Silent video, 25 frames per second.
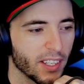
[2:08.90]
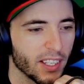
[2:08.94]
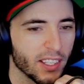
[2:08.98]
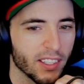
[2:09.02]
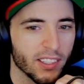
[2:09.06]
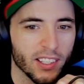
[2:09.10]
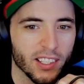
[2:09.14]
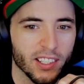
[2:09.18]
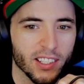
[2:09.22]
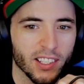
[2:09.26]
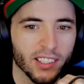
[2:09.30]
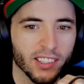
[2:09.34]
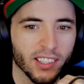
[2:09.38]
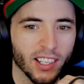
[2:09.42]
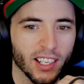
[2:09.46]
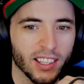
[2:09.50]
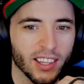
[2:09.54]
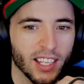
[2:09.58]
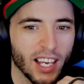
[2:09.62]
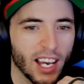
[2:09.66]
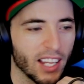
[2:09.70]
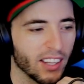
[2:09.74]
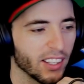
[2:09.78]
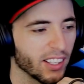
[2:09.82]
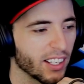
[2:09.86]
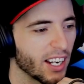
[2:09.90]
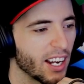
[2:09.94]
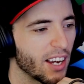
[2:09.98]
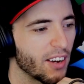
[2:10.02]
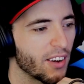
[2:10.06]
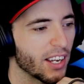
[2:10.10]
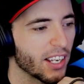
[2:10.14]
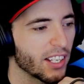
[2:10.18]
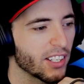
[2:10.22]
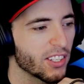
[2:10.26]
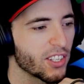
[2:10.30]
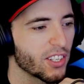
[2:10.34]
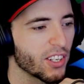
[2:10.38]
So just like that. Look at how I
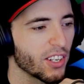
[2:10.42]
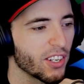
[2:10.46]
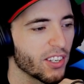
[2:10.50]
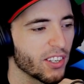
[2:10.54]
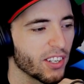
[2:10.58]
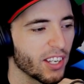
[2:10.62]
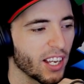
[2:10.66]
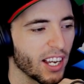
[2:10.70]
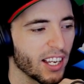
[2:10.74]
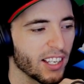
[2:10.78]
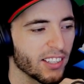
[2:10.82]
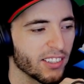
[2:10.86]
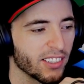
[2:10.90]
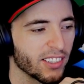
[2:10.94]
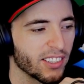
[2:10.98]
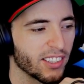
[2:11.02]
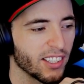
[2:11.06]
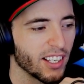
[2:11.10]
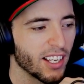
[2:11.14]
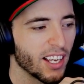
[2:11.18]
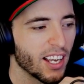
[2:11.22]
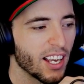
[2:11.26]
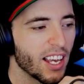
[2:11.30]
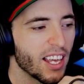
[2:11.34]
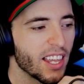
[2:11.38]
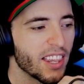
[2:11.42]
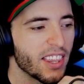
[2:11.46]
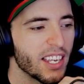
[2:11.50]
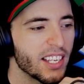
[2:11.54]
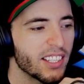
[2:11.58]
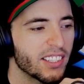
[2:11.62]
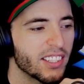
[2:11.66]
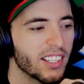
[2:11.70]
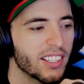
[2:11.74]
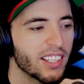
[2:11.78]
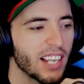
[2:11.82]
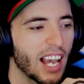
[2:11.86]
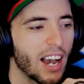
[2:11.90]
can show you guys. You see, this
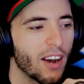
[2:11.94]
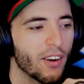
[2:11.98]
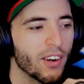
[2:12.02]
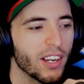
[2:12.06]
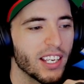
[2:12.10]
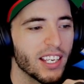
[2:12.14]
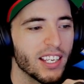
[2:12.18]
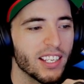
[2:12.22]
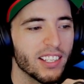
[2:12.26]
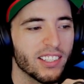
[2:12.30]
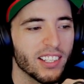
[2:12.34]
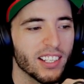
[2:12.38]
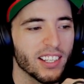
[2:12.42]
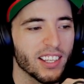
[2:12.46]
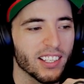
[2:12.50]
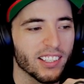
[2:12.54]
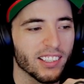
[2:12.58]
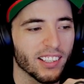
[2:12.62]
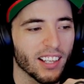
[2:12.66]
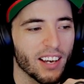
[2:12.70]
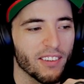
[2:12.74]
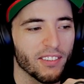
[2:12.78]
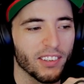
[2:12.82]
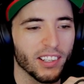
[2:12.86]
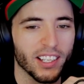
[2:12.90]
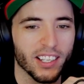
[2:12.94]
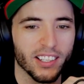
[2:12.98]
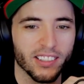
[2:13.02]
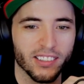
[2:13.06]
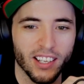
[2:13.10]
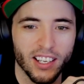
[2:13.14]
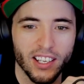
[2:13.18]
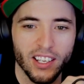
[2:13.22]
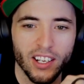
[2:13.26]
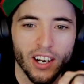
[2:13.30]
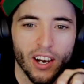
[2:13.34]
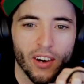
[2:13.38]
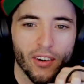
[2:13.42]
is how easy this level is.
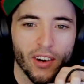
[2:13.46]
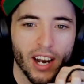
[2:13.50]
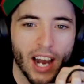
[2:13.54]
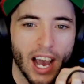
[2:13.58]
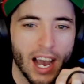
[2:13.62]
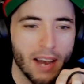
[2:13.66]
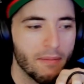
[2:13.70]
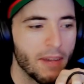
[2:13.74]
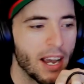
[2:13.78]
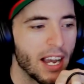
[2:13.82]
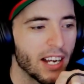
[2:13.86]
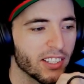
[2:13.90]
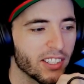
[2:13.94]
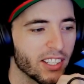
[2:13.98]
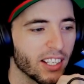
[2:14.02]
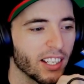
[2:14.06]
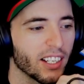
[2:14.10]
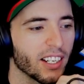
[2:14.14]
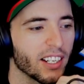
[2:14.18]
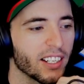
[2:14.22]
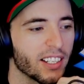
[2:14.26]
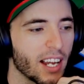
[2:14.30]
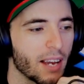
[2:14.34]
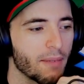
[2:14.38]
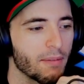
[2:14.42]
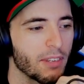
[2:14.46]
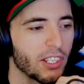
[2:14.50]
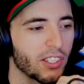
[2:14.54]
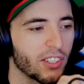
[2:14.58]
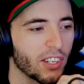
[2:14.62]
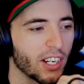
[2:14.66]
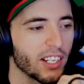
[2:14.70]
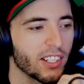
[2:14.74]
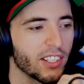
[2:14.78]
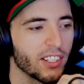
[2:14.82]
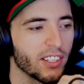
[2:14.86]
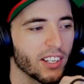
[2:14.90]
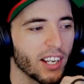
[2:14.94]
You know what? I'm actually gonna
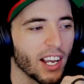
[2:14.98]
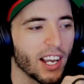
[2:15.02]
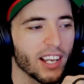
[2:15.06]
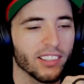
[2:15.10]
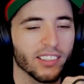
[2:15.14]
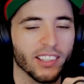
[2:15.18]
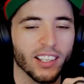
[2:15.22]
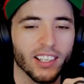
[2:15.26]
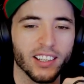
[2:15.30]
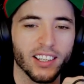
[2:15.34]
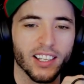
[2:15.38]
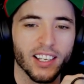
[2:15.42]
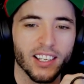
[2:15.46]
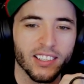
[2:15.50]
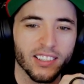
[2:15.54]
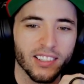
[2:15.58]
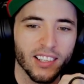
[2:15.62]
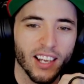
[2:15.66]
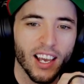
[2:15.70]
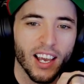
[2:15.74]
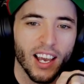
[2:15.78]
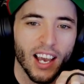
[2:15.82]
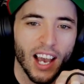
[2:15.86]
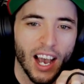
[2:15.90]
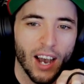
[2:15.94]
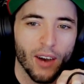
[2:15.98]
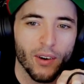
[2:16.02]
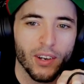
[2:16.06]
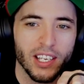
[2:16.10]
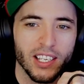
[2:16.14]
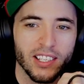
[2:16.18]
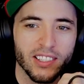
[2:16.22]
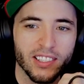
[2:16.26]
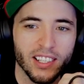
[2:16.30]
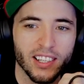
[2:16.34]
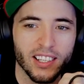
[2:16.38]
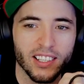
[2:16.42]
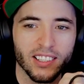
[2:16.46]
demonstrate to you guys like this, how
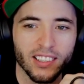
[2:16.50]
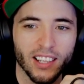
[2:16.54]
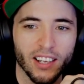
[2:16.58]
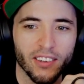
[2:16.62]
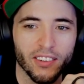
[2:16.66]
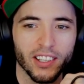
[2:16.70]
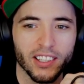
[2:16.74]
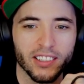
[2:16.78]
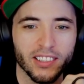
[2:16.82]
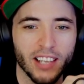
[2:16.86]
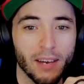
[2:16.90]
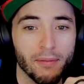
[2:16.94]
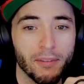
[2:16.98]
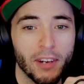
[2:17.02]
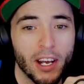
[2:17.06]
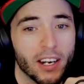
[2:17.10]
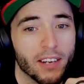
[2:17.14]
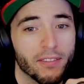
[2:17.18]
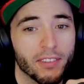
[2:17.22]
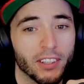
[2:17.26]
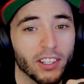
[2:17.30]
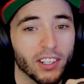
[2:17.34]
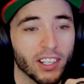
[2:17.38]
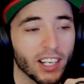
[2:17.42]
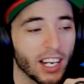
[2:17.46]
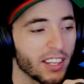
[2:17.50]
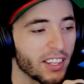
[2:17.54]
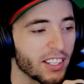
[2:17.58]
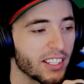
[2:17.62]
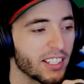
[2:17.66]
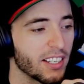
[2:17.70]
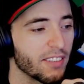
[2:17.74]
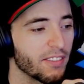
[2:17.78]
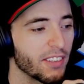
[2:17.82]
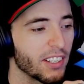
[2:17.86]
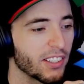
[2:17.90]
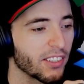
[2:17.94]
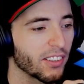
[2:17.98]
easy this level is. I'm not even looking at the
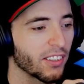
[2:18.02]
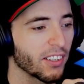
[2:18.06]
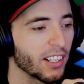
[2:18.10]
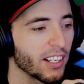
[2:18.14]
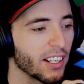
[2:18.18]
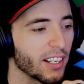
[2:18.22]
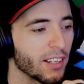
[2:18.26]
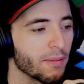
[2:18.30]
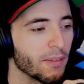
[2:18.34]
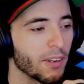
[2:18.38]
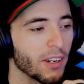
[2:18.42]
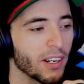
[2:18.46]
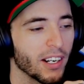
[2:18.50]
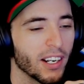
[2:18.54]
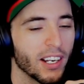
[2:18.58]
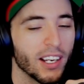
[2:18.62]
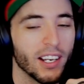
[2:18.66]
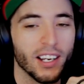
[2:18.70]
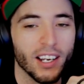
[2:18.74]
TV screen anymore.